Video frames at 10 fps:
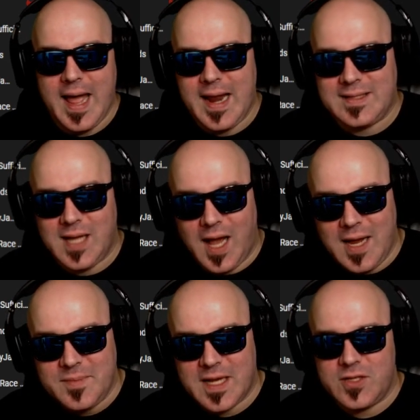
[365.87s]
And at
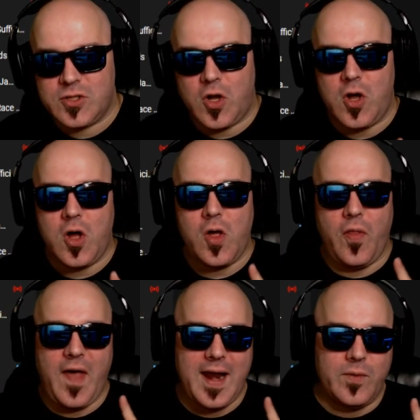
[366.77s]
times I saw
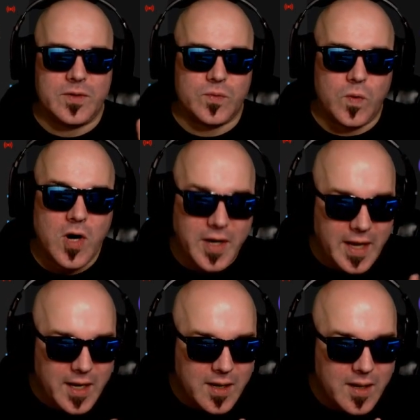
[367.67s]
that it was
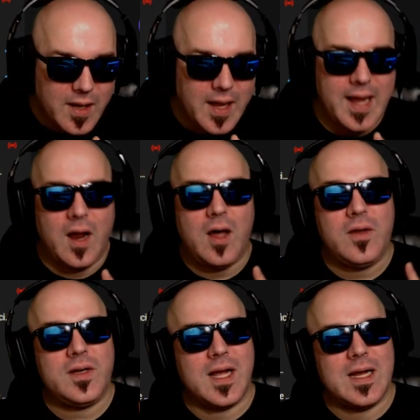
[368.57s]
working, and
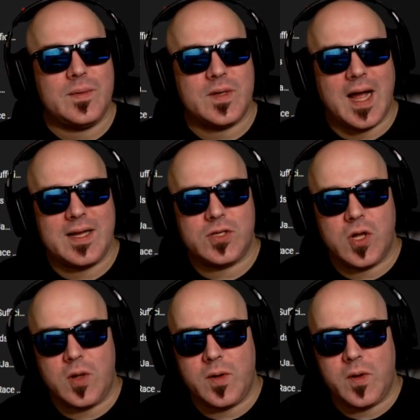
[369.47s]
other times I
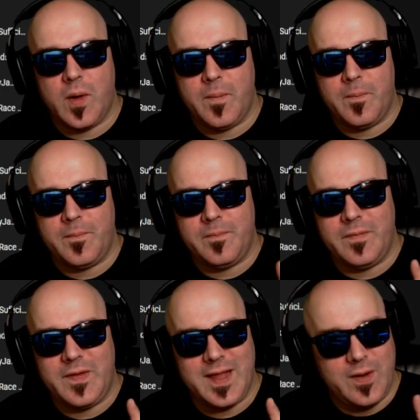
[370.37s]
saw
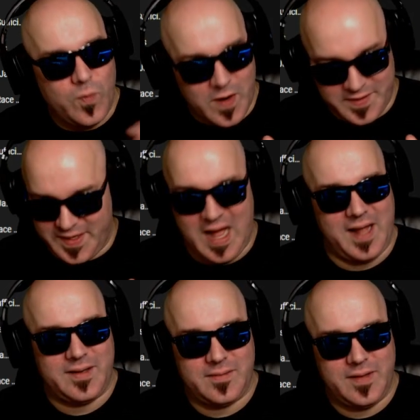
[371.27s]
that it was
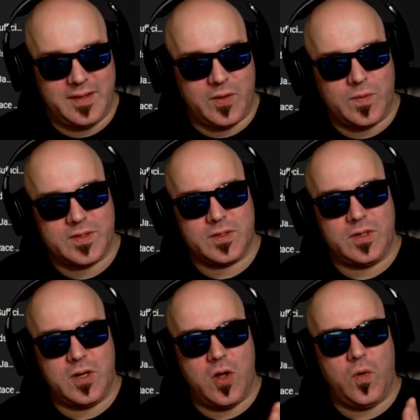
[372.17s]
not, that there was
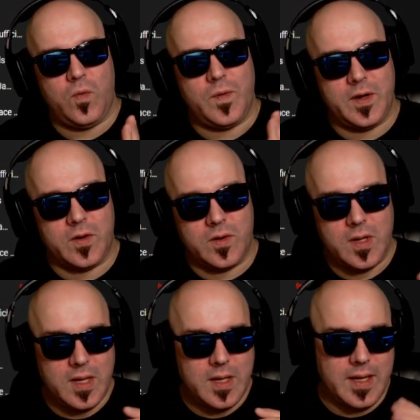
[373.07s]
no real,
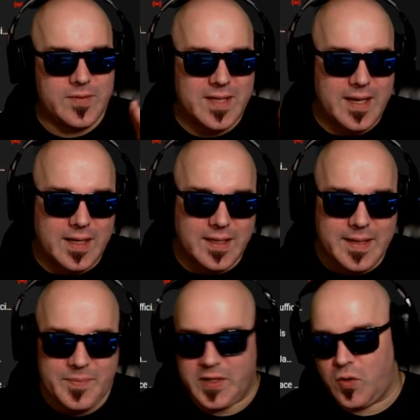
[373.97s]
it was like
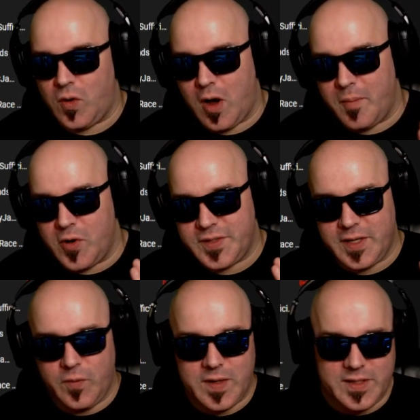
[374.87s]
elliptical
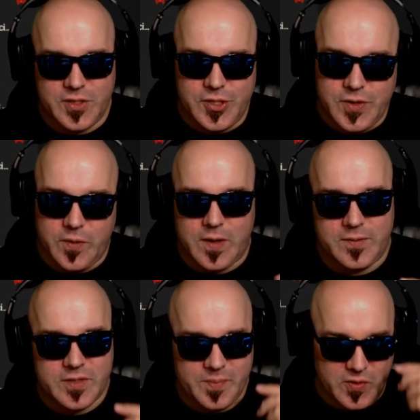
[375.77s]
almost, and it wasn't doing what
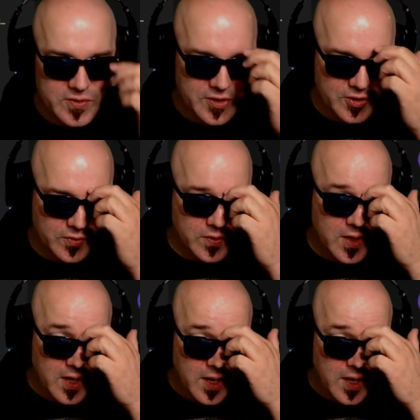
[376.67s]
it was supposed to do.